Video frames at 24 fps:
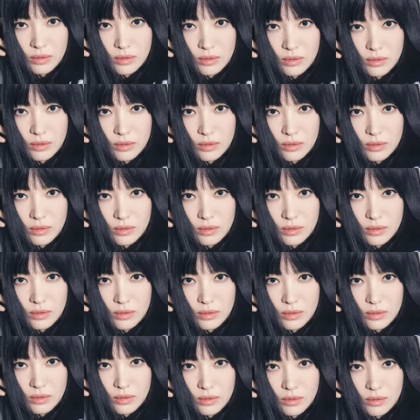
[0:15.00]

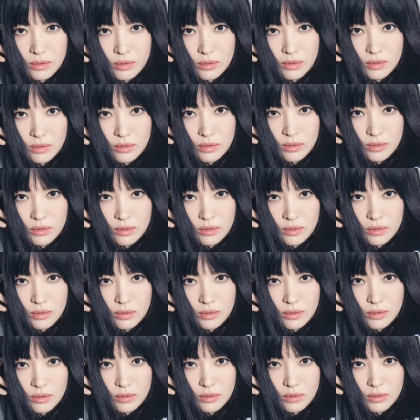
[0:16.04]

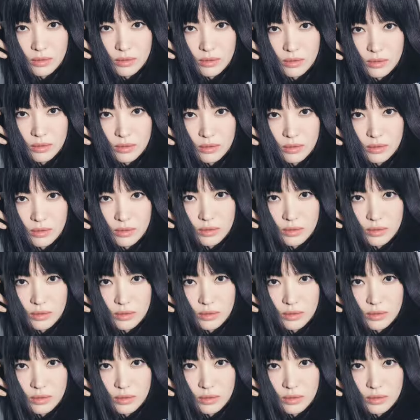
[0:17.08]
Nobody speaks.